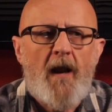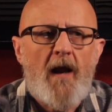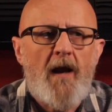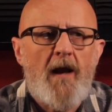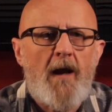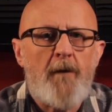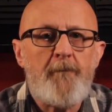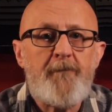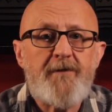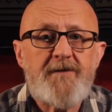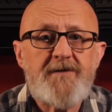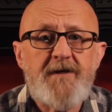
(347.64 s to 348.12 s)

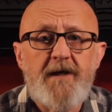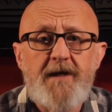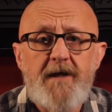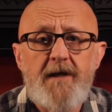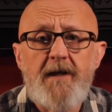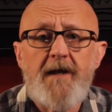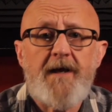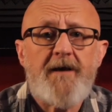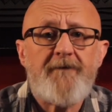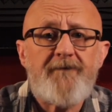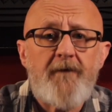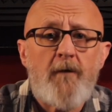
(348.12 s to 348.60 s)

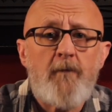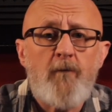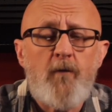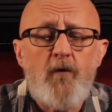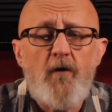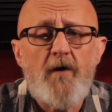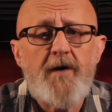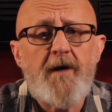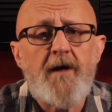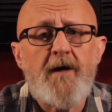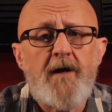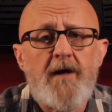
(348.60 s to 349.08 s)
particularly if I'm
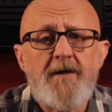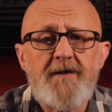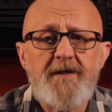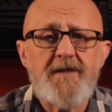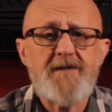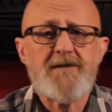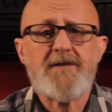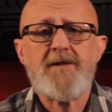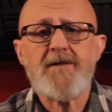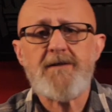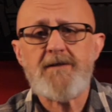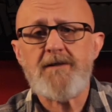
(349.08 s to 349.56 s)
working at a
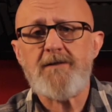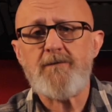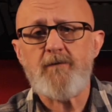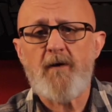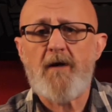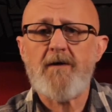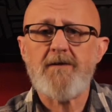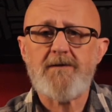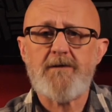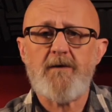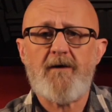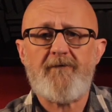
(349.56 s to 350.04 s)
distance as
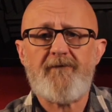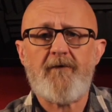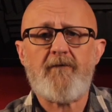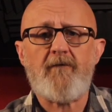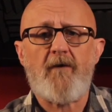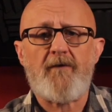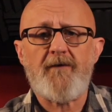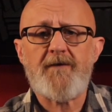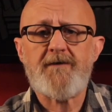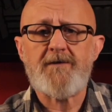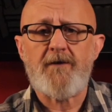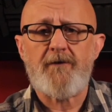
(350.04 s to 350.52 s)
well. So if I've
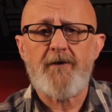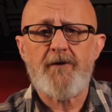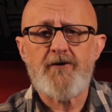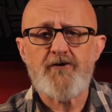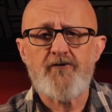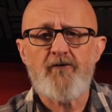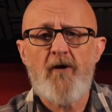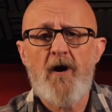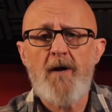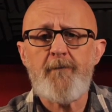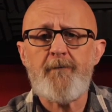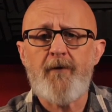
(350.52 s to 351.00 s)
got this on a
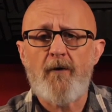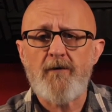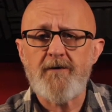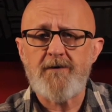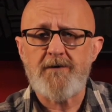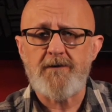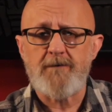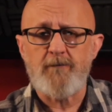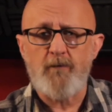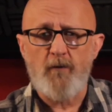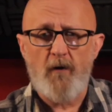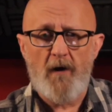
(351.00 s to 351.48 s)
tripod
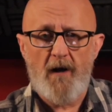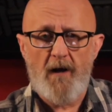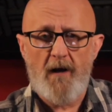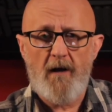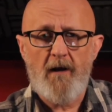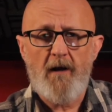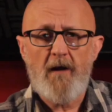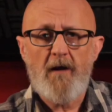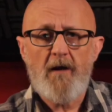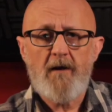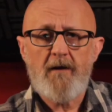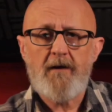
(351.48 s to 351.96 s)
somewhere,
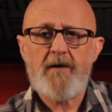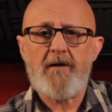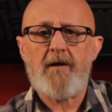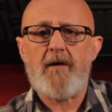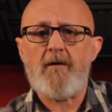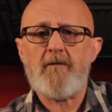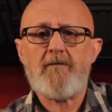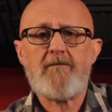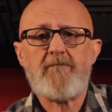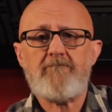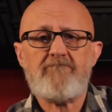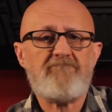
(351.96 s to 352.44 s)
you
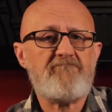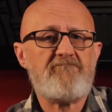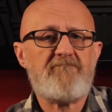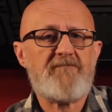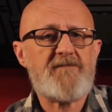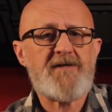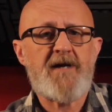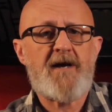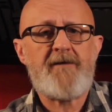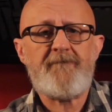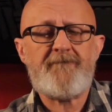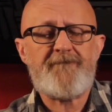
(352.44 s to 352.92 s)
know,
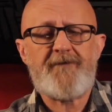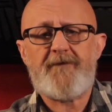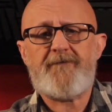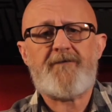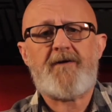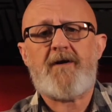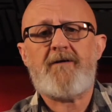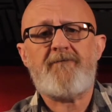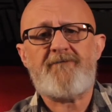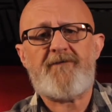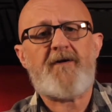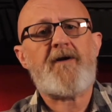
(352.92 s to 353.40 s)
10,
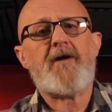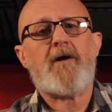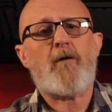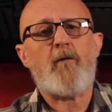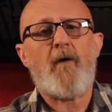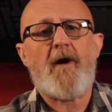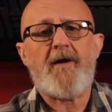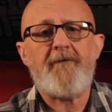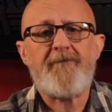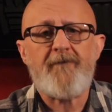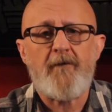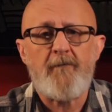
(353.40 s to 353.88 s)
15 feet
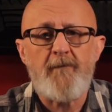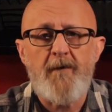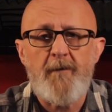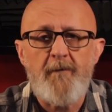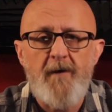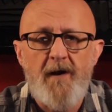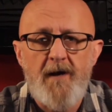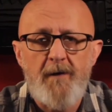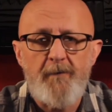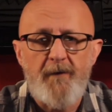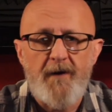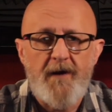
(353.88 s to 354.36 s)
away from me
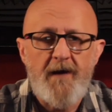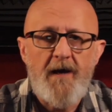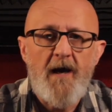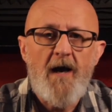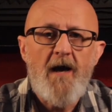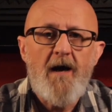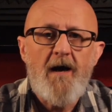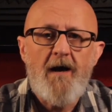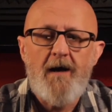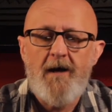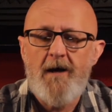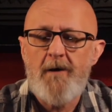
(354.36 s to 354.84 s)
maybe,
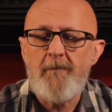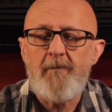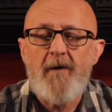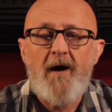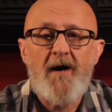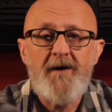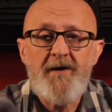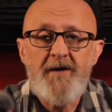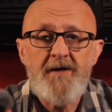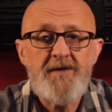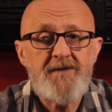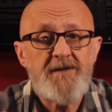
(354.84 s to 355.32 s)

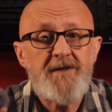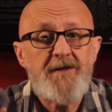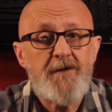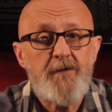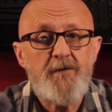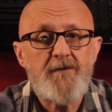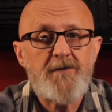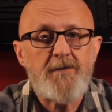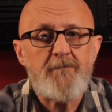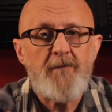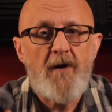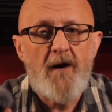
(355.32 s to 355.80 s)
I need to
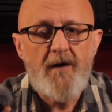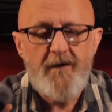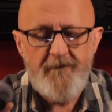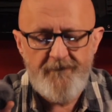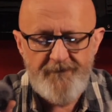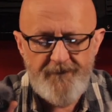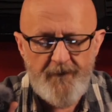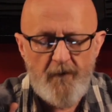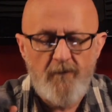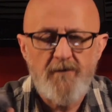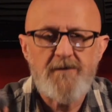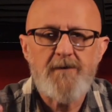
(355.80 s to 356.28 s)
use a
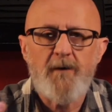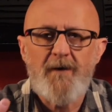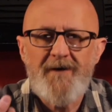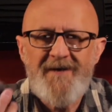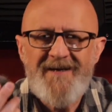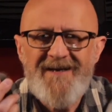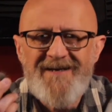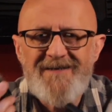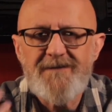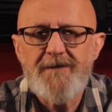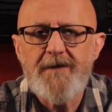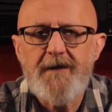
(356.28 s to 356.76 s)
microphone. So I
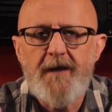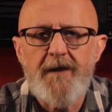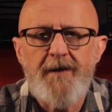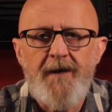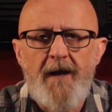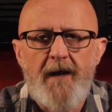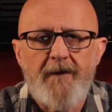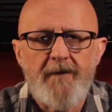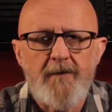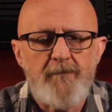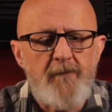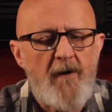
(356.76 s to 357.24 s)
need to
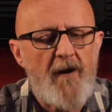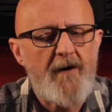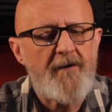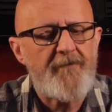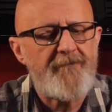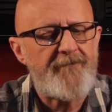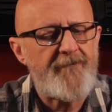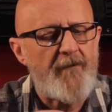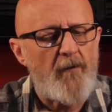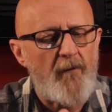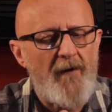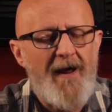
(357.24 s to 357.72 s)
connect the
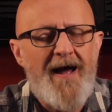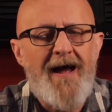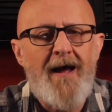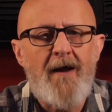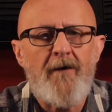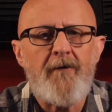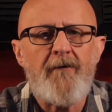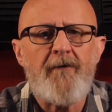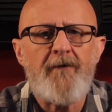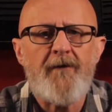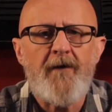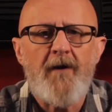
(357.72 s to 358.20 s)
microphone
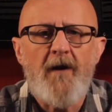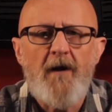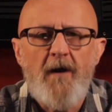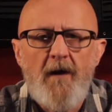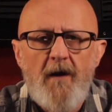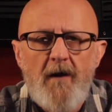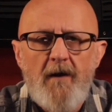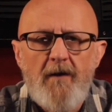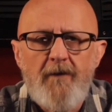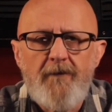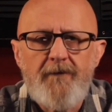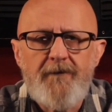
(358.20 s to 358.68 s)
and
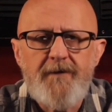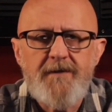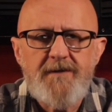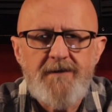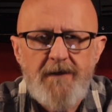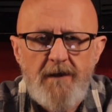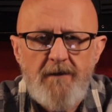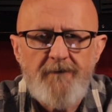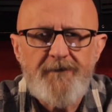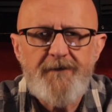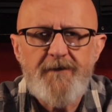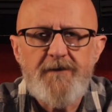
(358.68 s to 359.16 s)
the
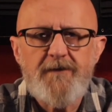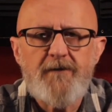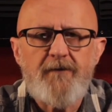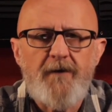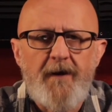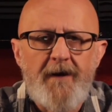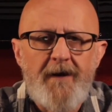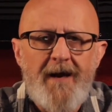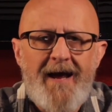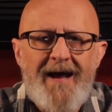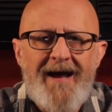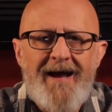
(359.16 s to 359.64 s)
selfie
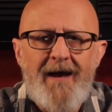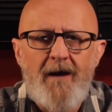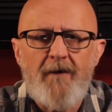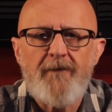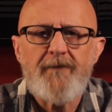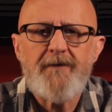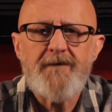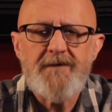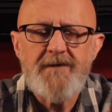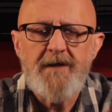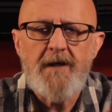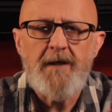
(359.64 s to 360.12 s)
screen at
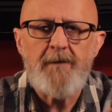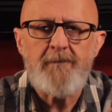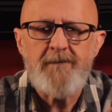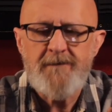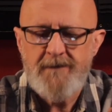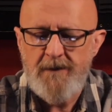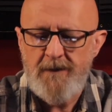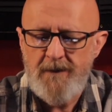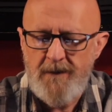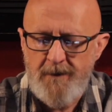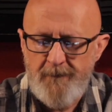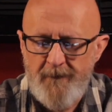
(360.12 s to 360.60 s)
the same
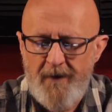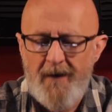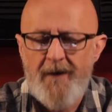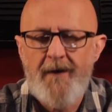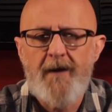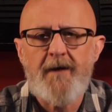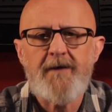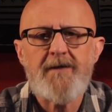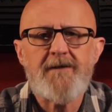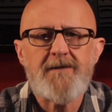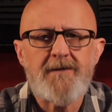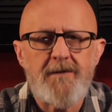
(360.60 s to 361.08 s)
time, and
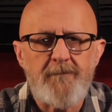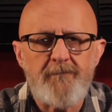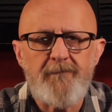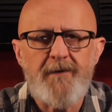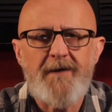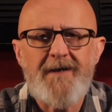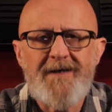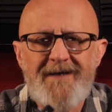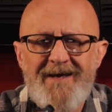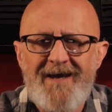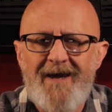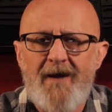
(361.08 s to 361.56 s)
I
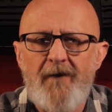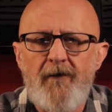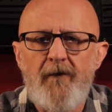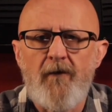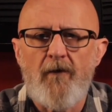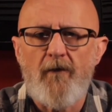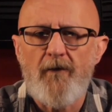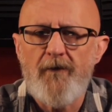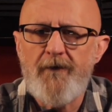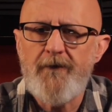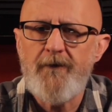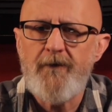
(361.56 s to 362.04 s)
simply
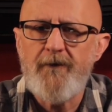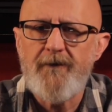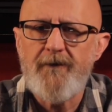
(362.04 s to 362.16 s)
cannot do